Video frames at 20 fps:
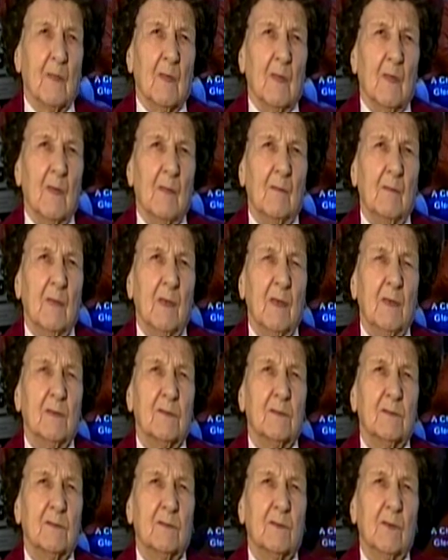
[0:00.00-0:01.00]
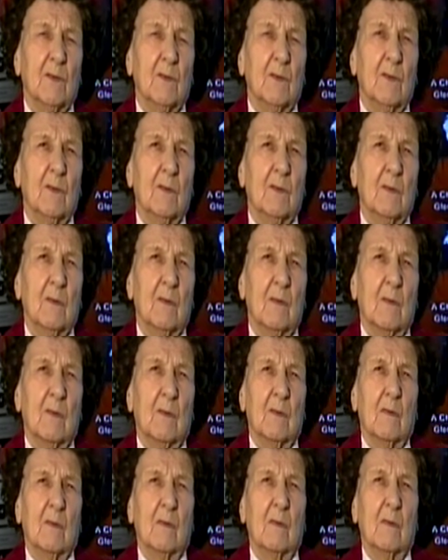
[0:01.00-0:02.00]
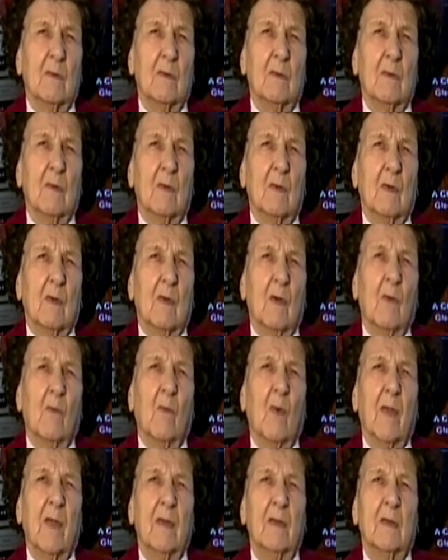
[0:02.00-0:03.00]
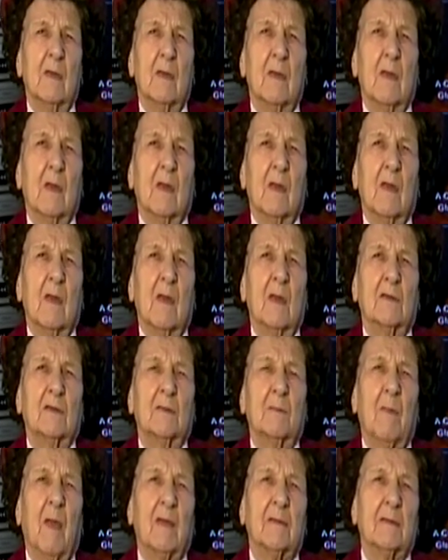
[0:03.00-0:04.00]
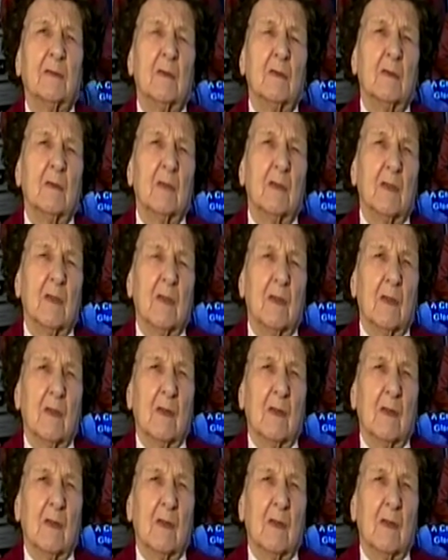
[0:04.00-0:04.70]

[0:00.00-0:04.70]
it means to await expectantly,